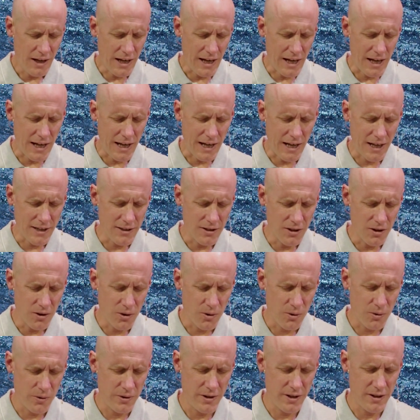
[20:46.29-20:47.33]
I, I
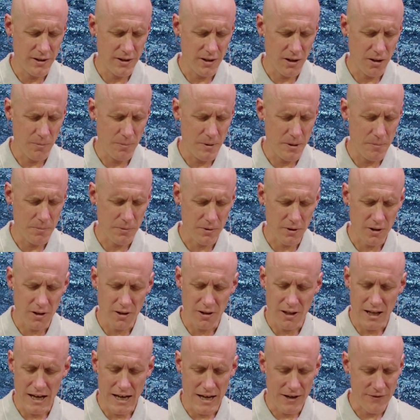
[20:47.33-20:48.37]
know that there are people in our
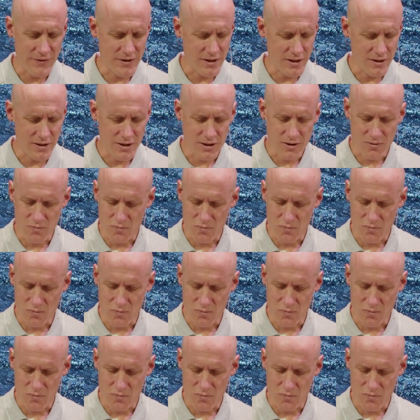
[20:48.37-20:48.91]
lives that just